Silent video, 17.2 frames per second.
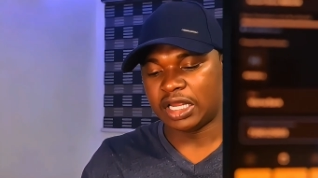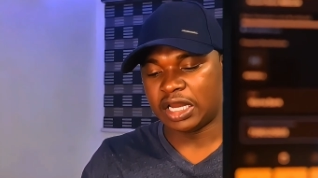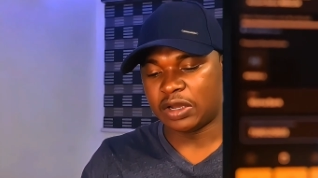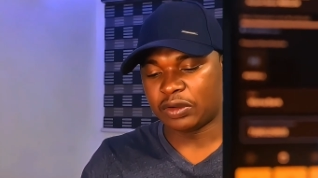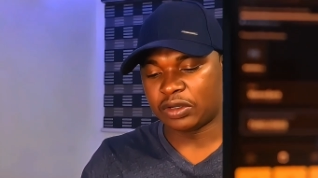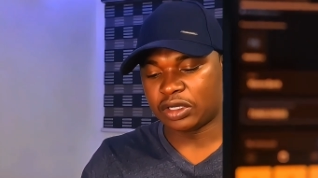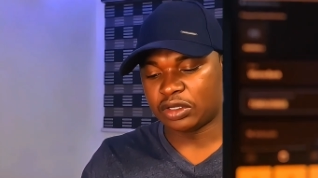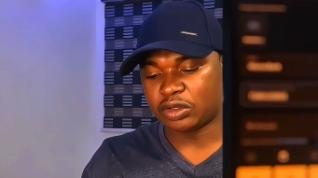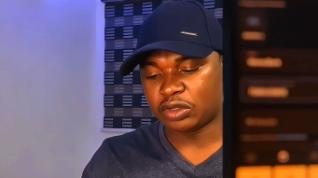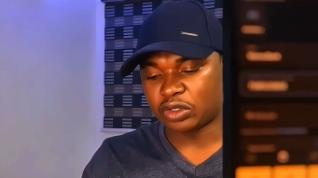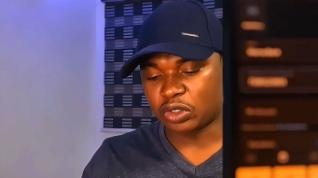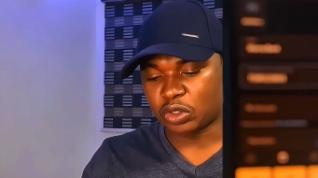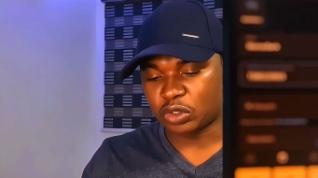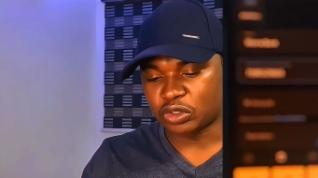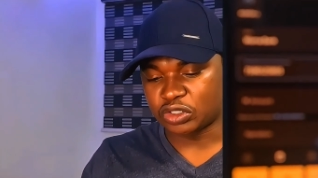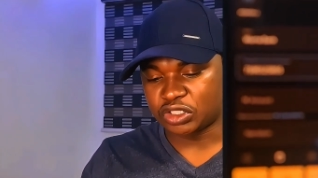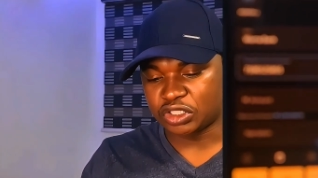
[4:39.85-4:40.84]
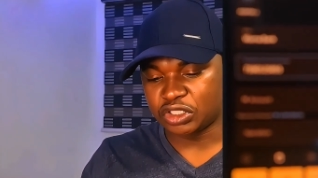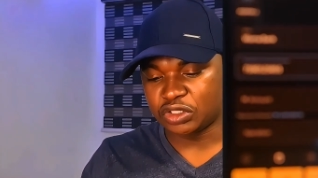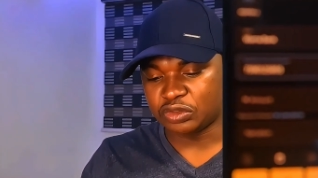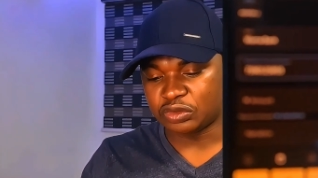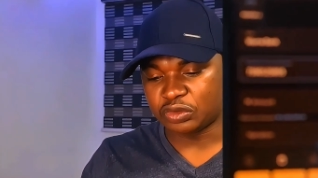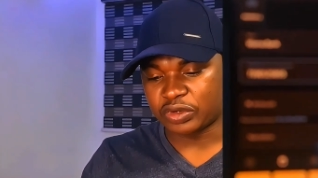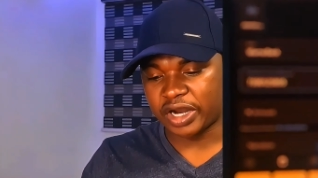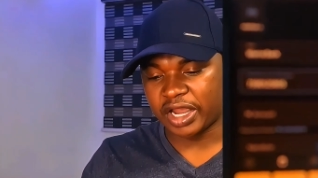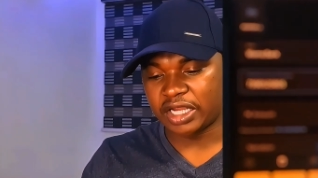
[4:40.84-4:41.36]
Then let's see if the name is going
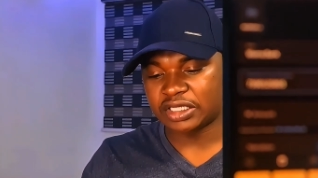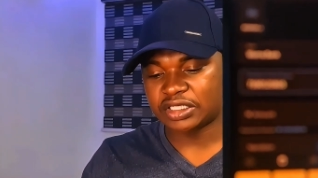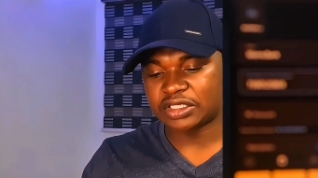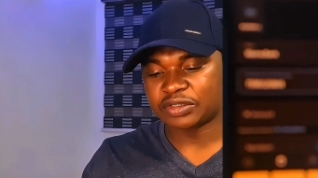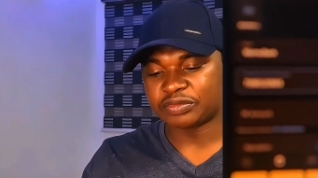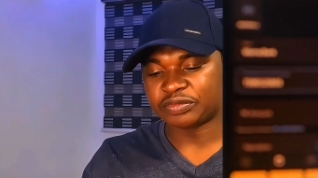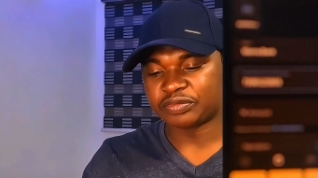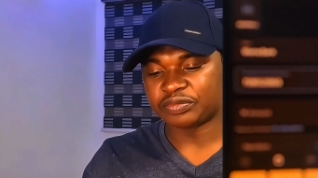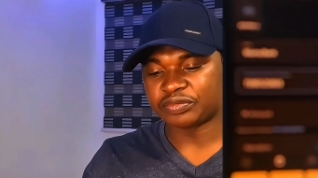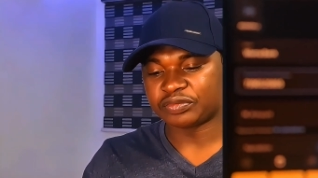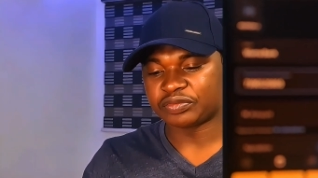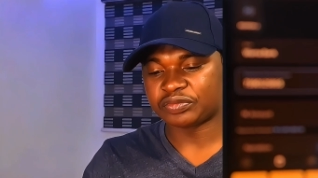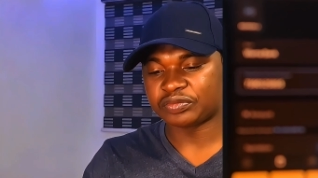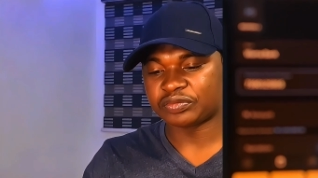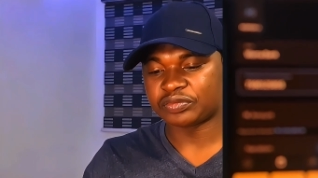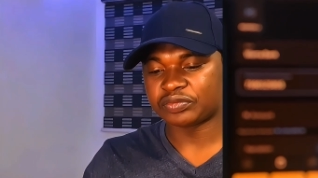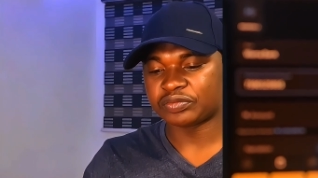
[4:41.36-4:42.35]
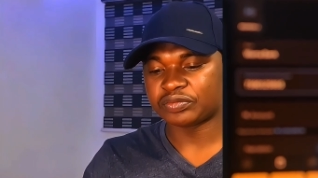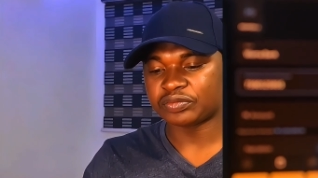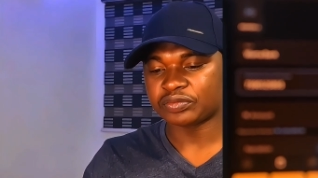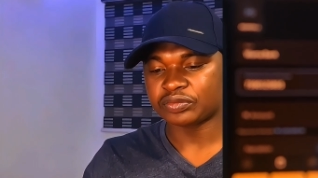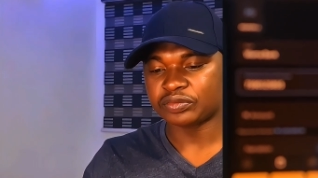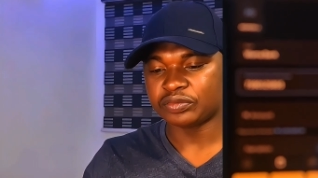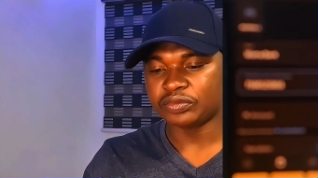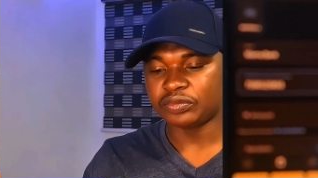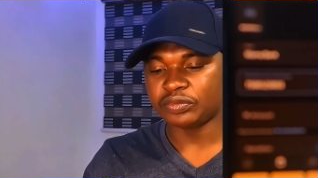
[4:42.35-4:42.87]
to come out. So this is the name there,
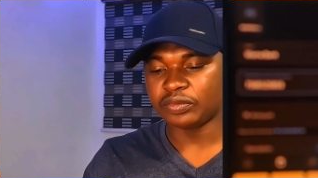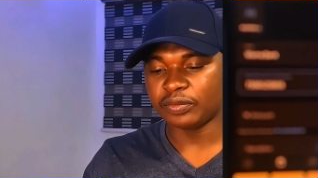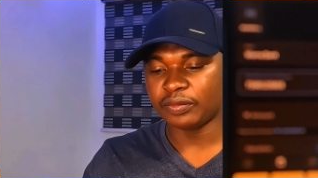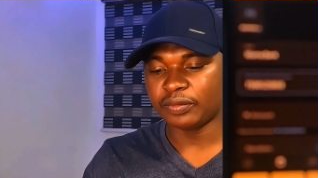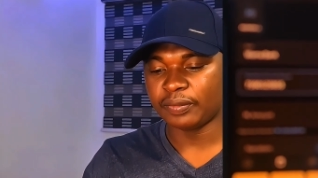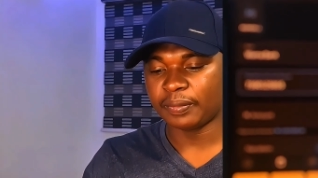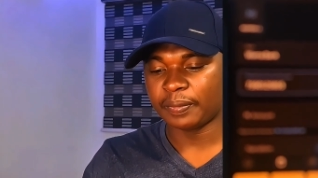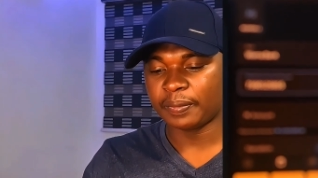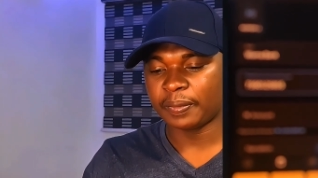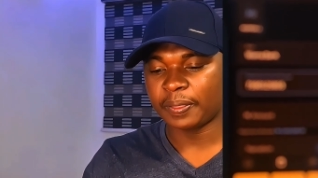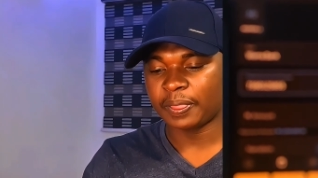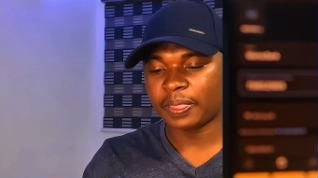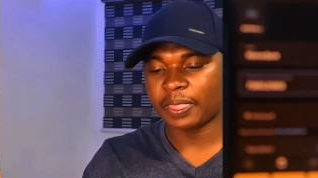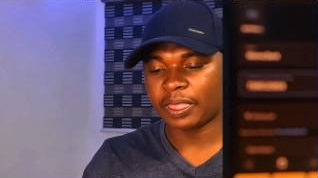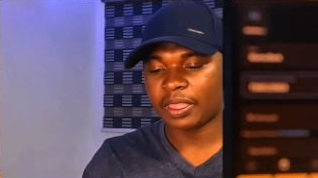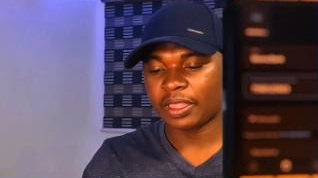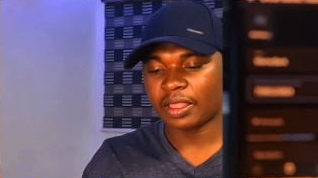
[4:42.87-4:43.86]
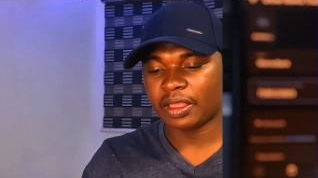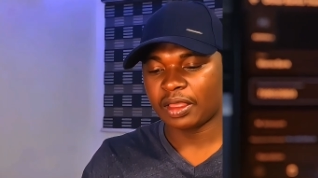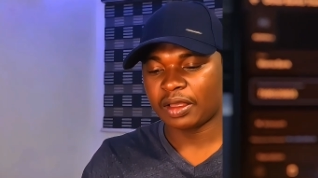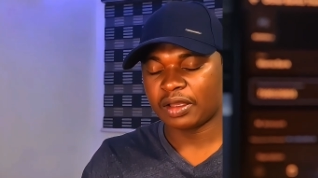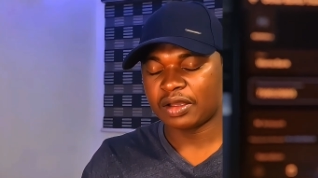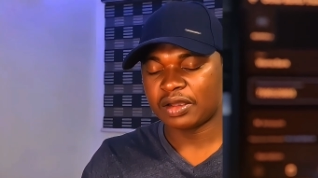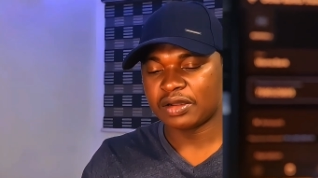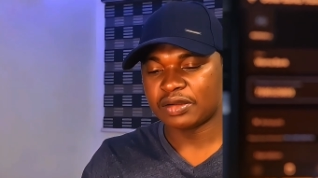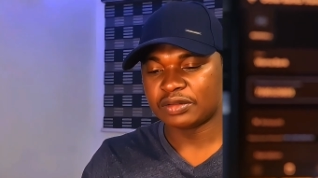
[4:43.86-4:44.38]
right? Cora something. Okay, if we go
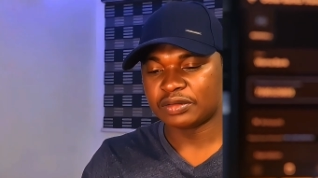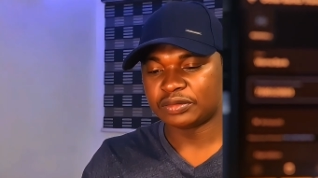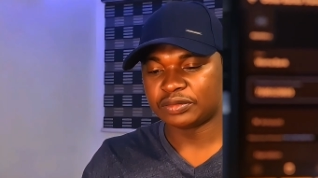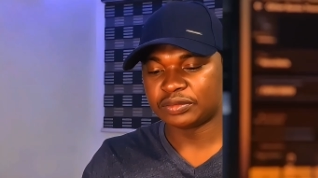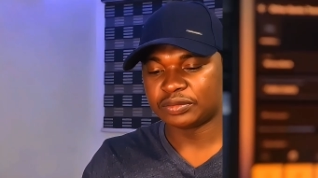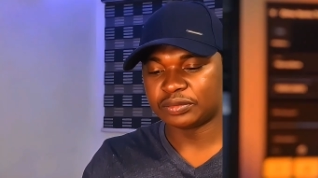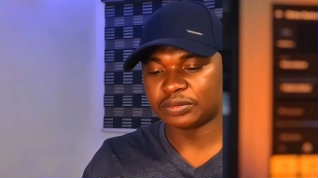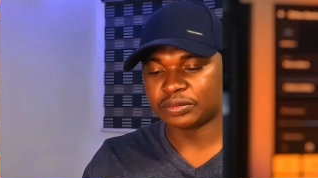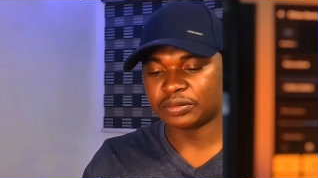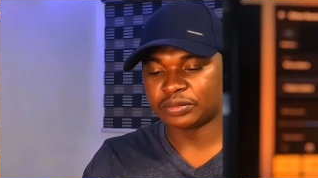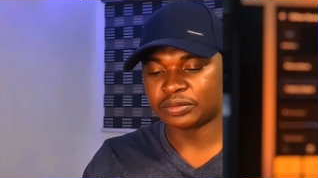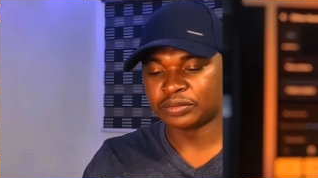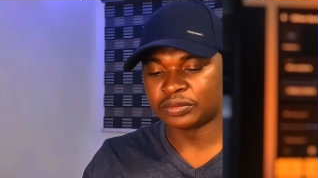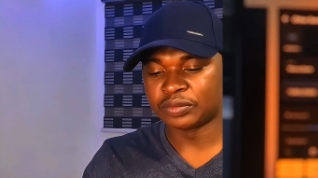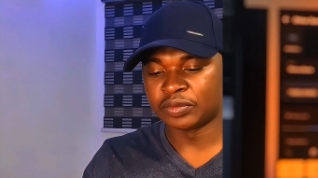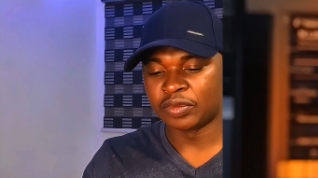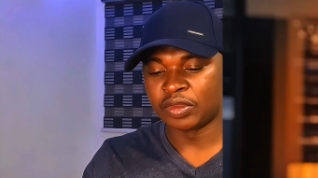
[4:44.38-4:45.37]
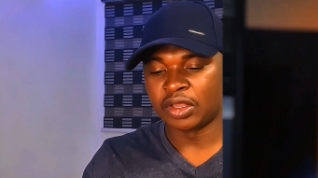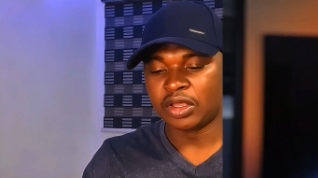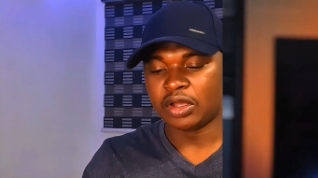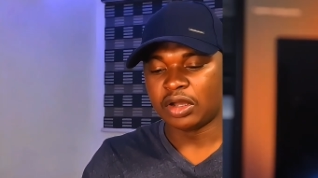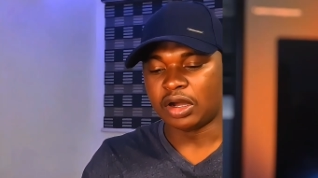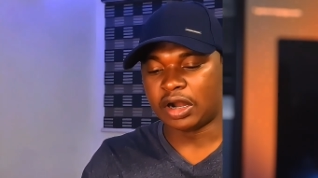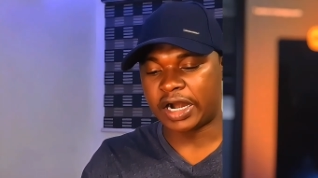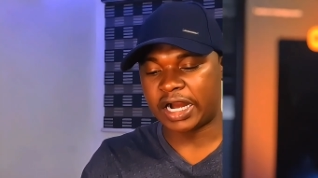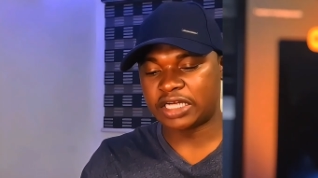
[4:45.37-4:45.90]
back now and
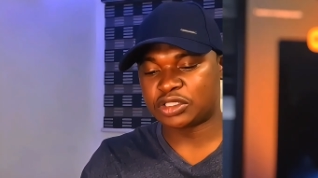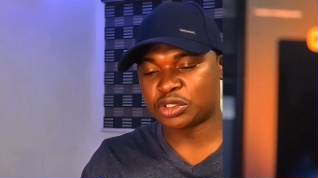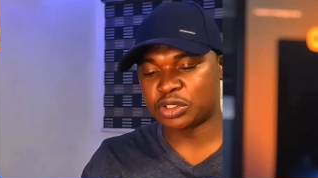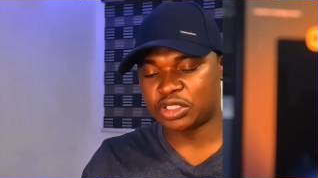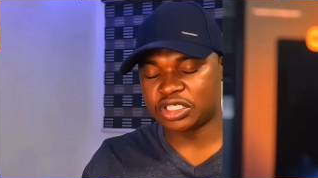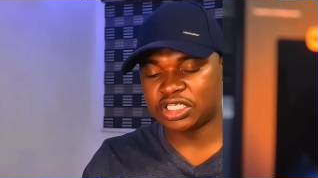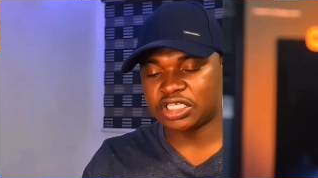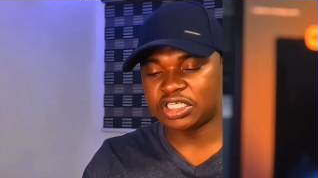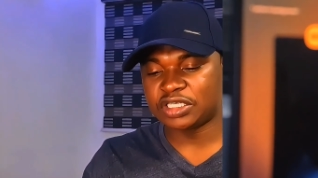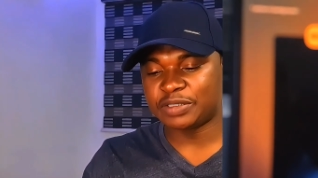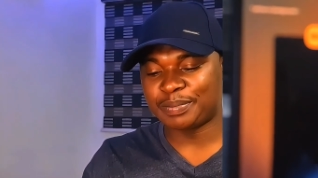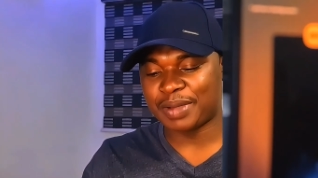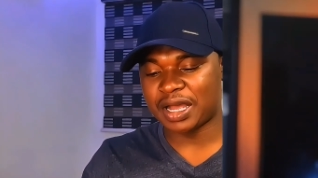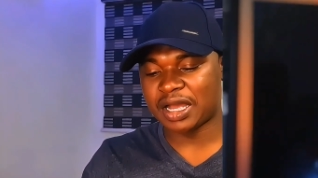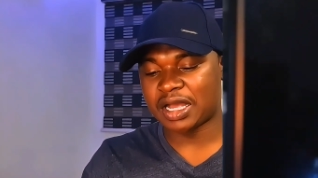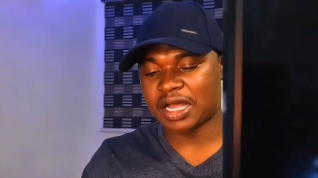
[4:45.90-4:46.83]
check it, which is something